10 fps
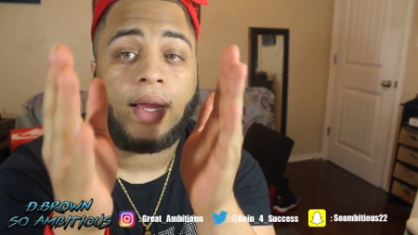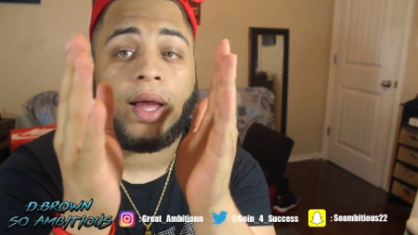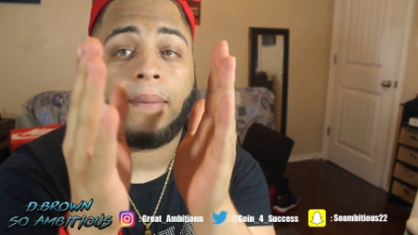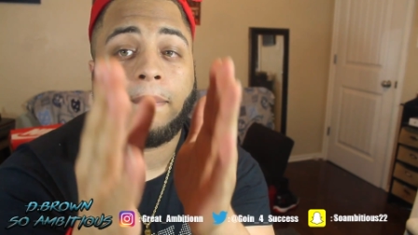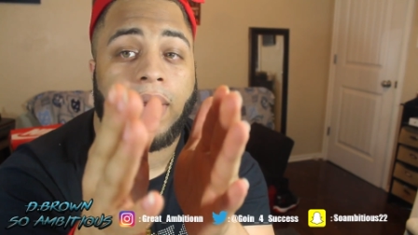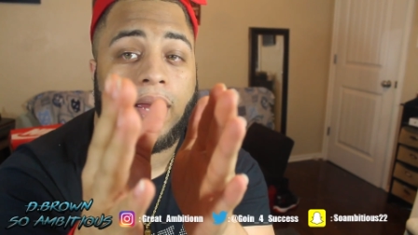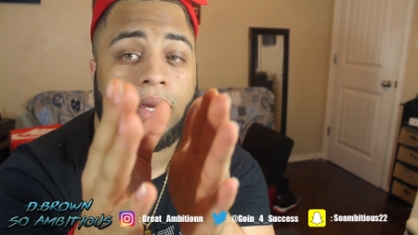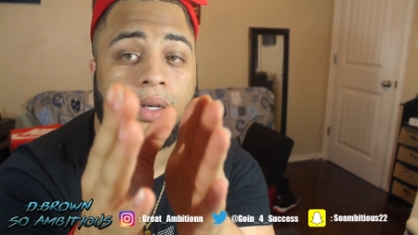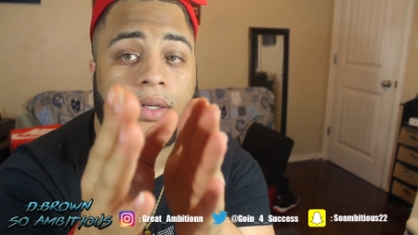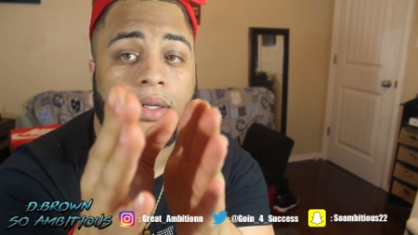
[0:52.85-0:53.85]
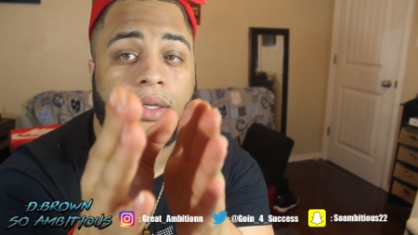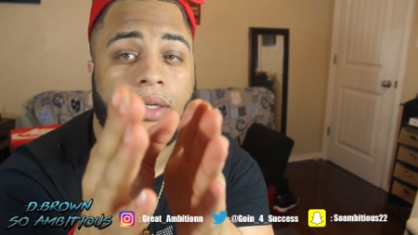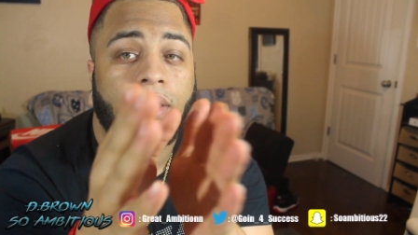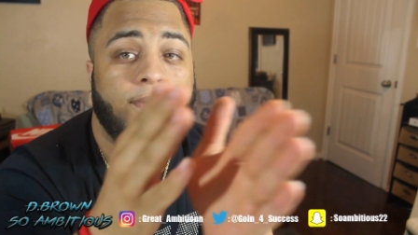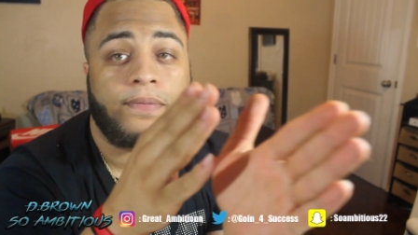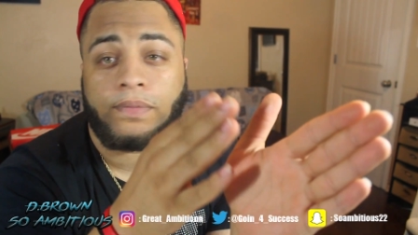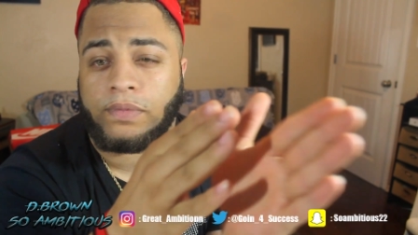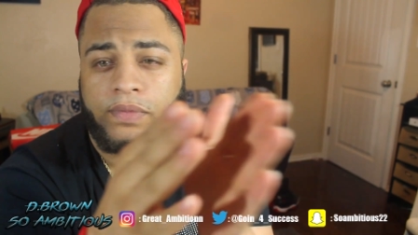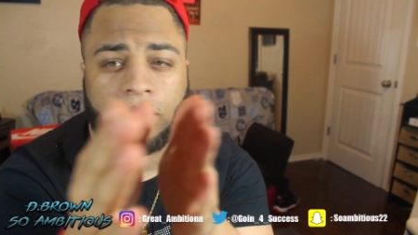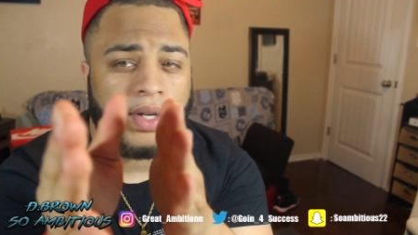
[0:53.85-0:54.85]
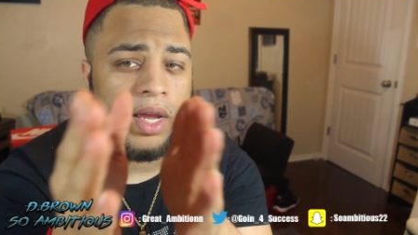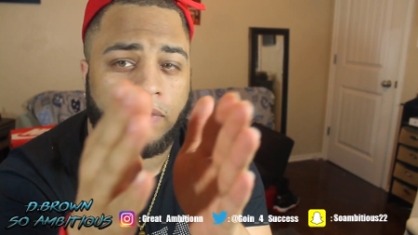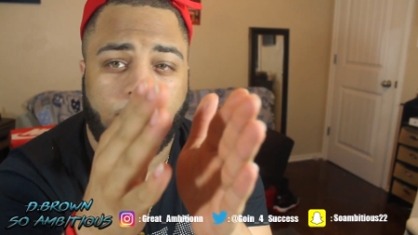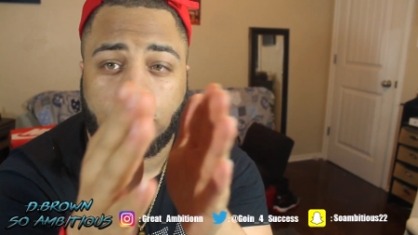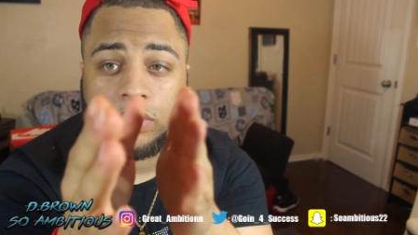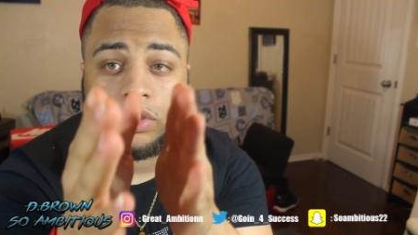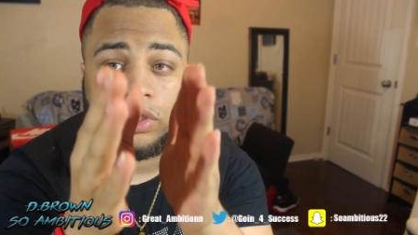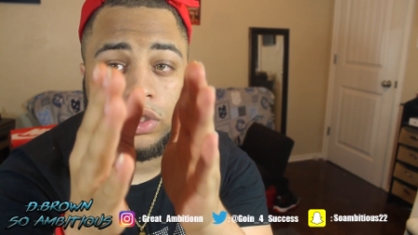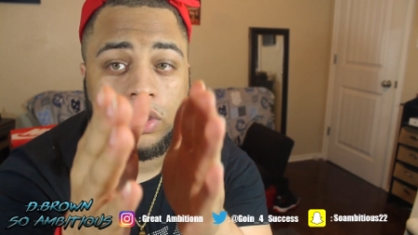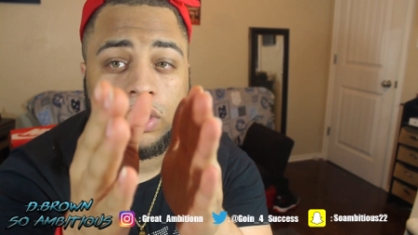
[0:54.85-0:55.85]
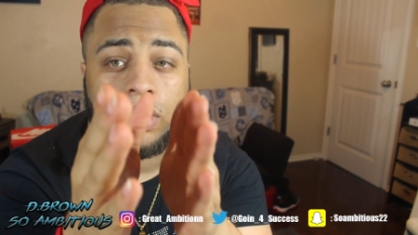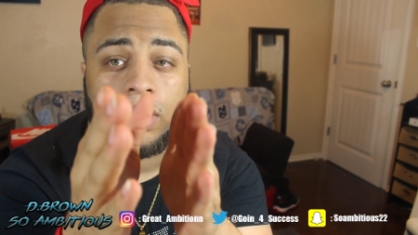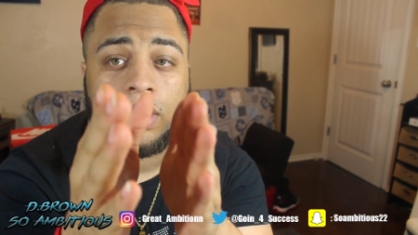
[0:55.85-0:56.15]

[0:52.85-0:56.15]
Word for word: I might. Not for sure